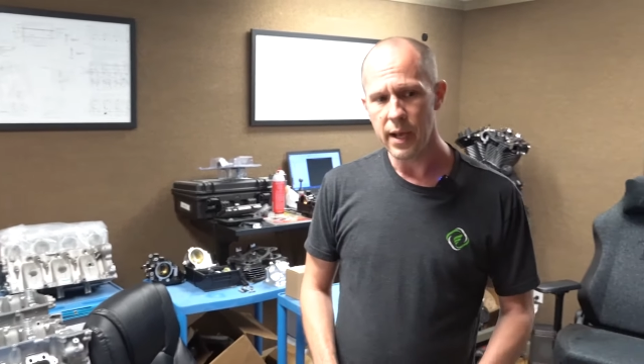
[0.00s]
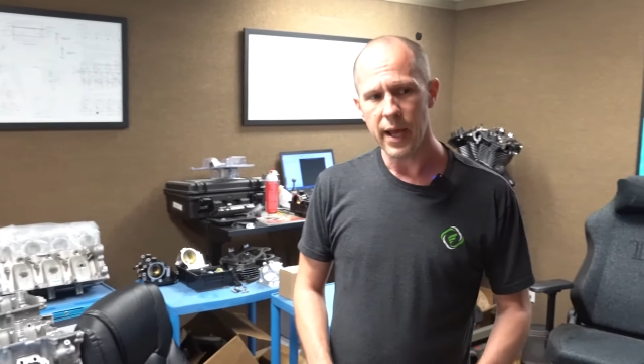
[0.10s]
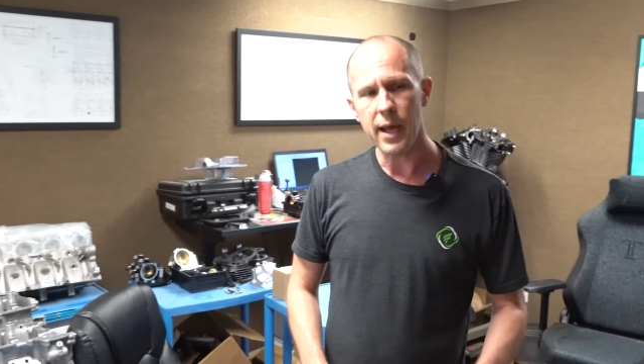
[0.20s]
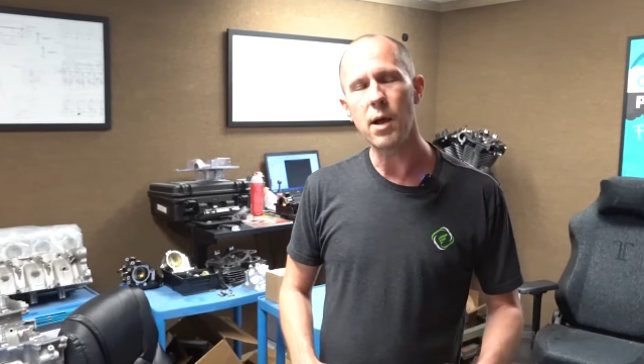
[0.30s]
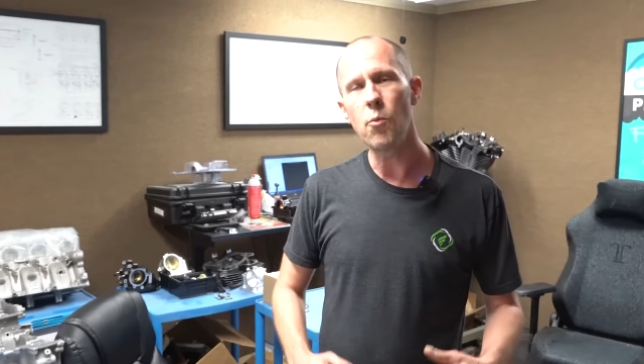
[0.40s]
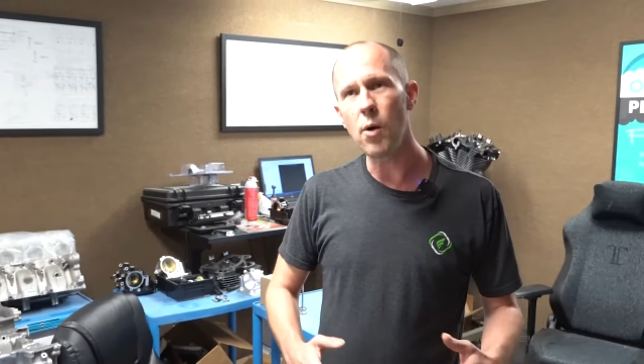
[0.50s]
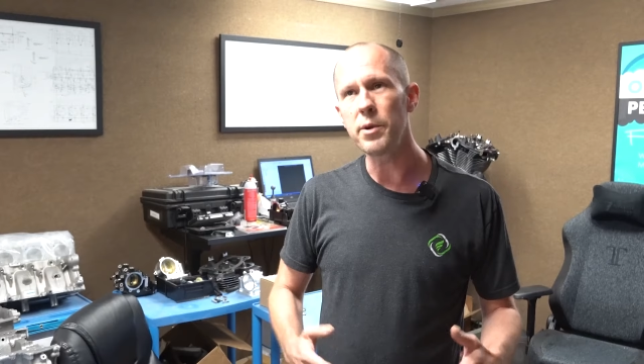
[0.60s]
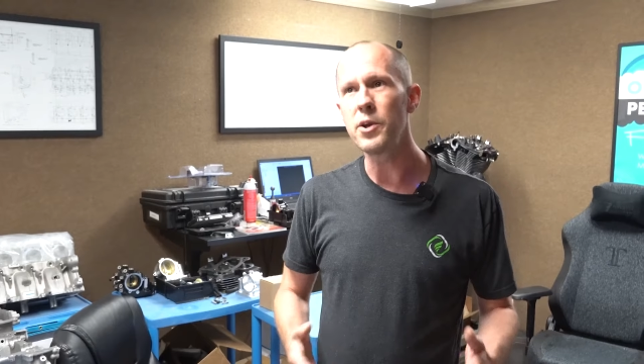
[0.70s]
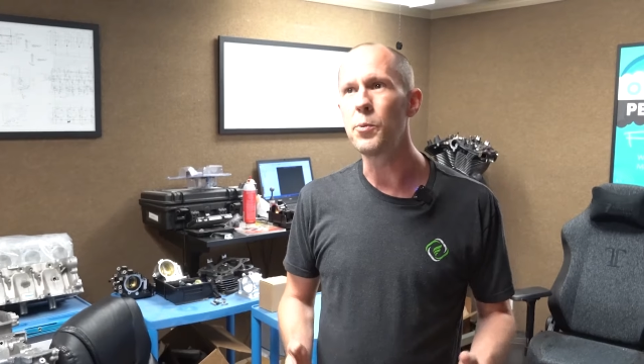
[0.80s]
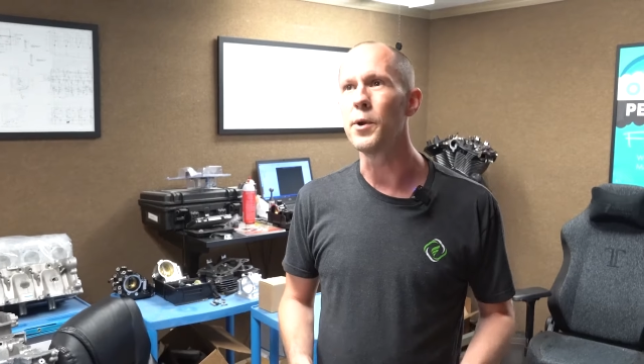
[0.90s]
and while
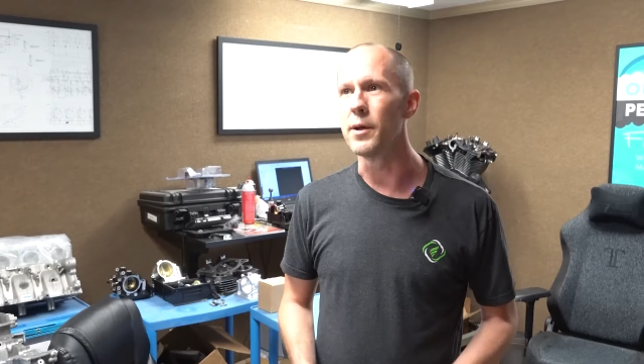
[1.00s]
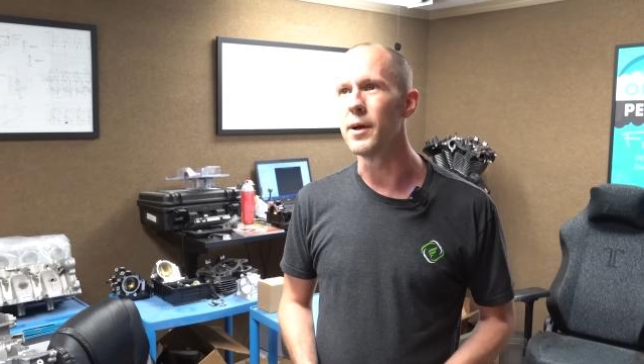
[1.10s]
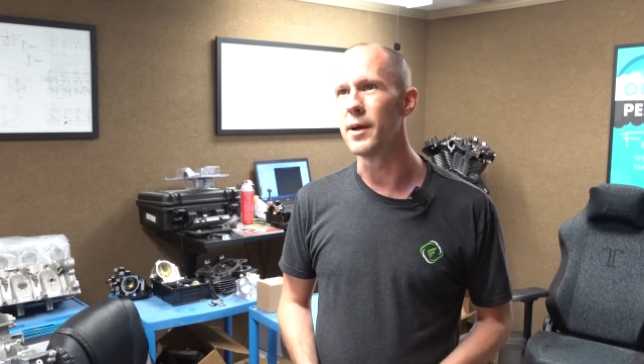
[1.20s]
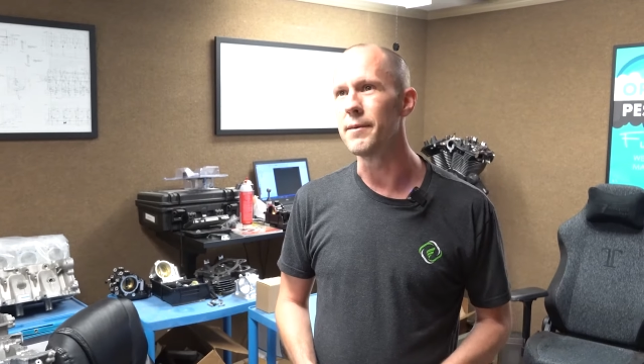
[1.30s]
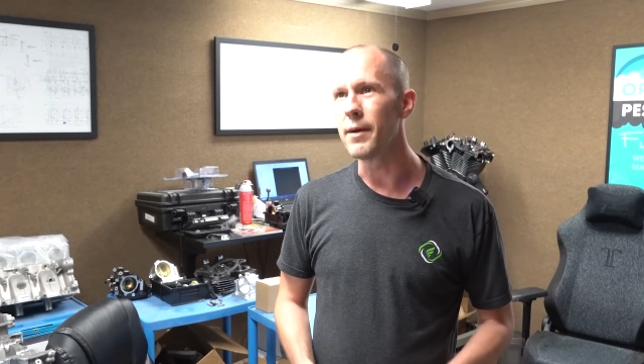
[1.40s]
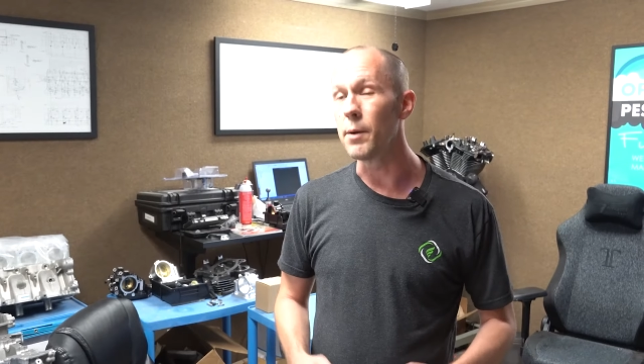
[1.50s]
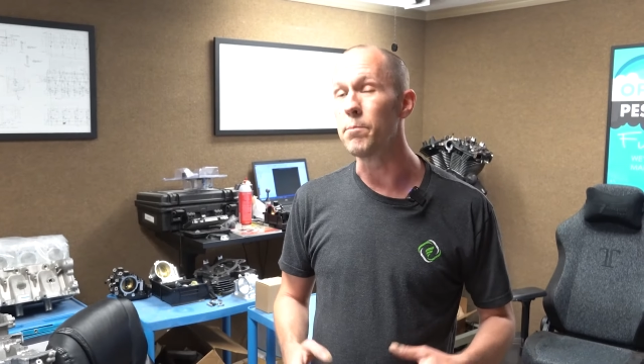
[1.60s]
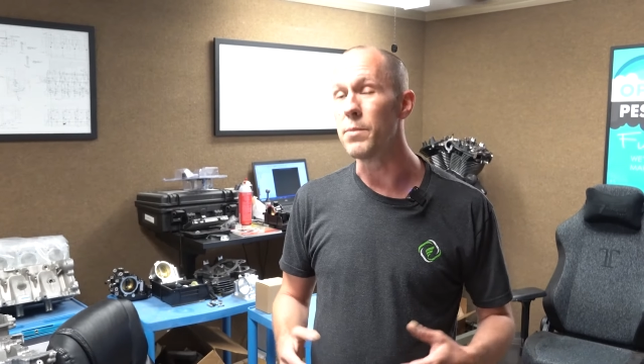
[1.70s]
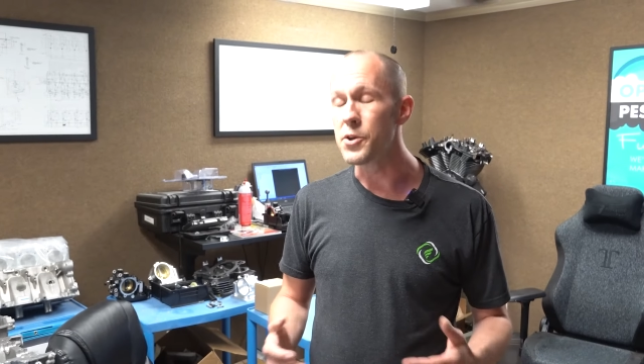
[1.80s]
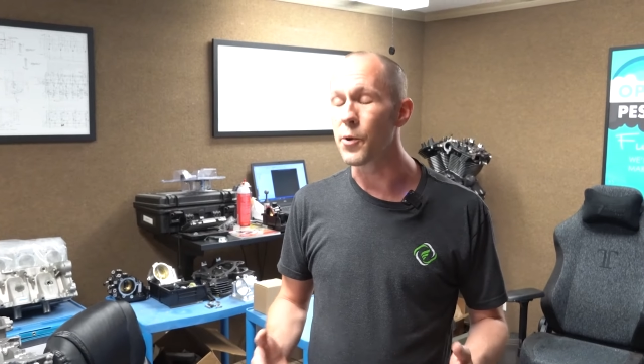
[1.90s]
we do put a, a,
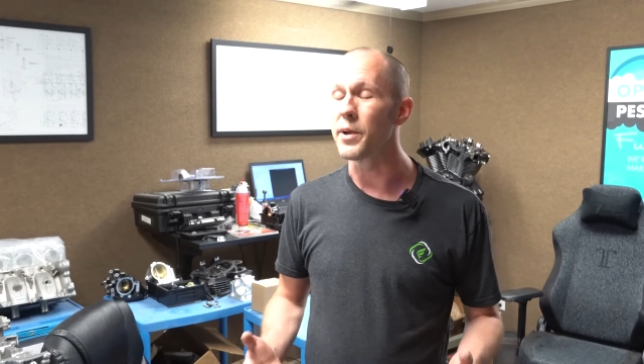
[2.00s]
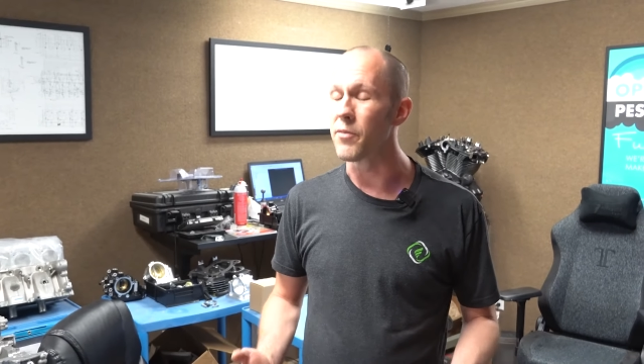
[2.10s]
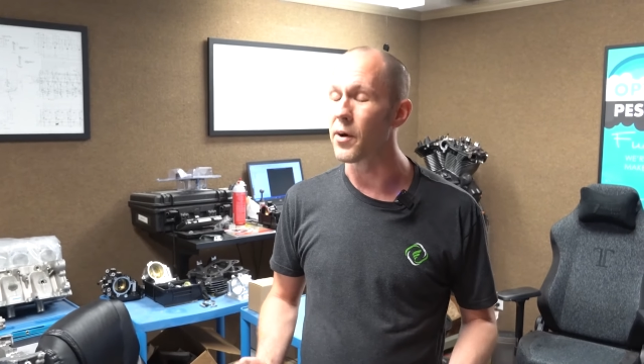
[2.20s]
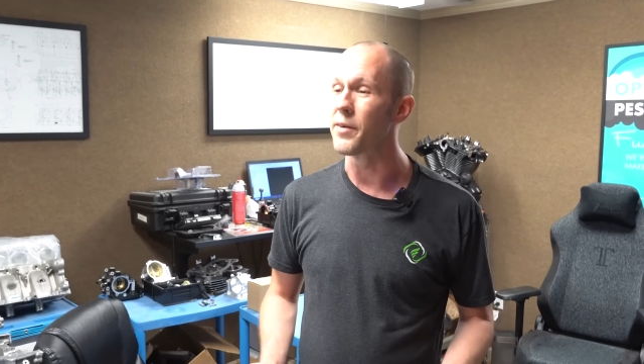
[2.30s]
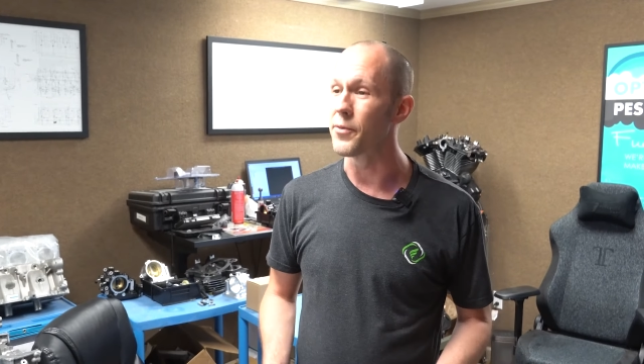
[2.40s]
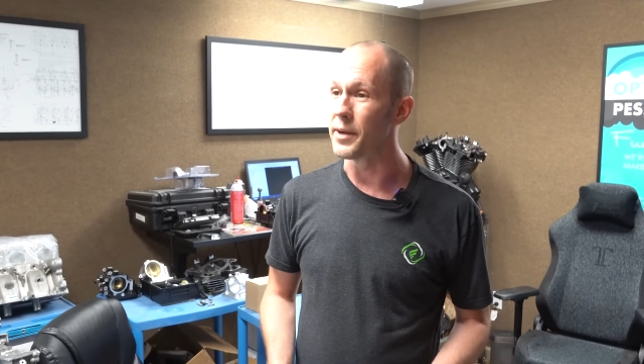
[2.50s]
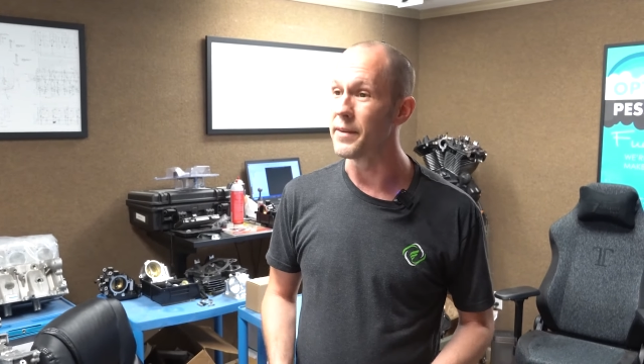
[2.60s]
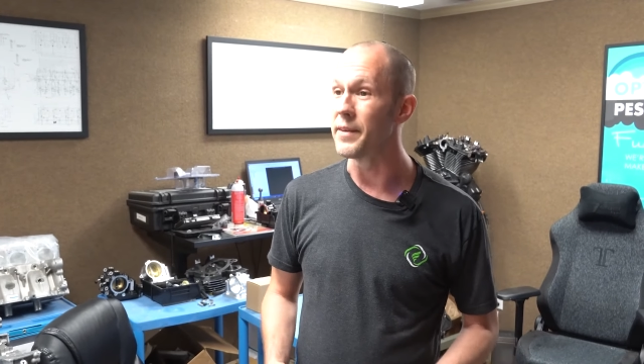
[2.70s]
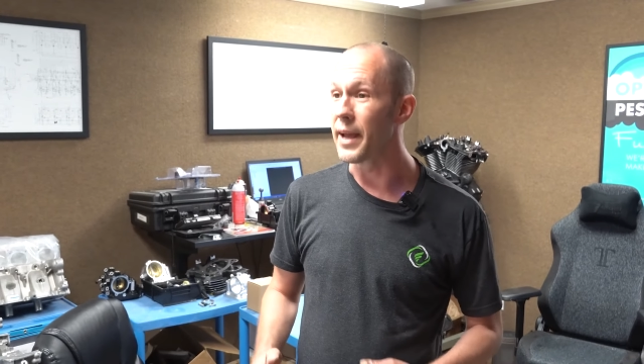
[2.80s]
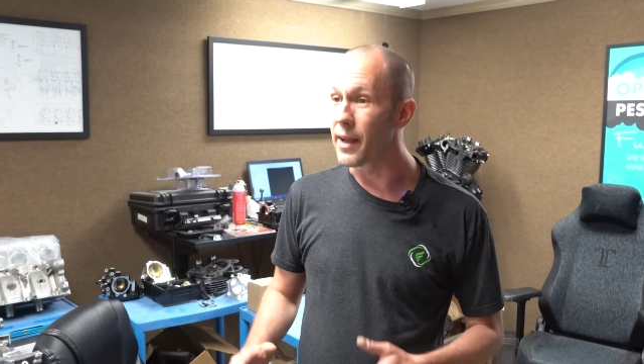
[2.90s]
majority of our effort into the